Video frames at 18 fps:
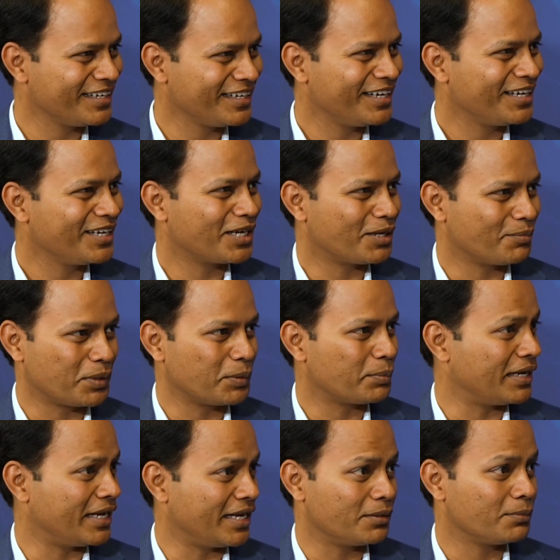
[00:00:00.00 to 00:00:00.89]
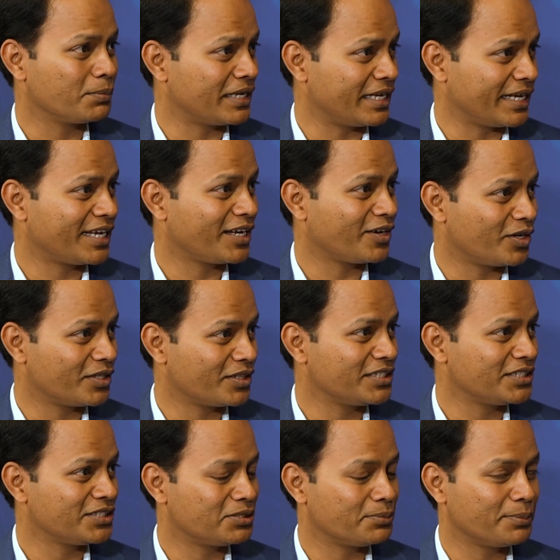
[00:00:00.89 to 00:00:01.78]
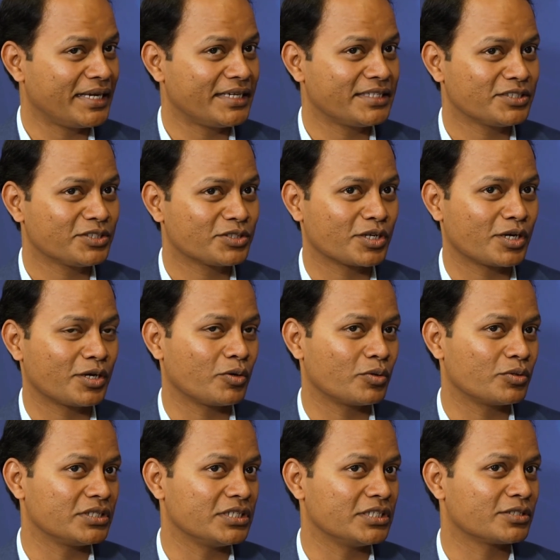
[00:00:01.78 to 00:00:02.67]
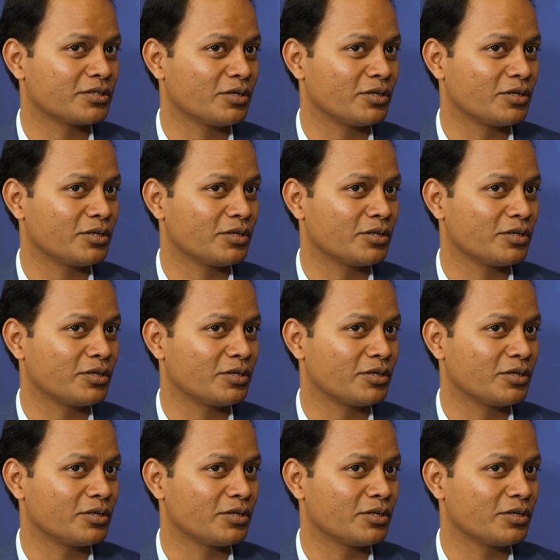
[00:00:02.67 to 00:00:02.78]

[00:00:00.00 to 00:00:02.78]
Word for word: right. and people end up clicking on these domains. So these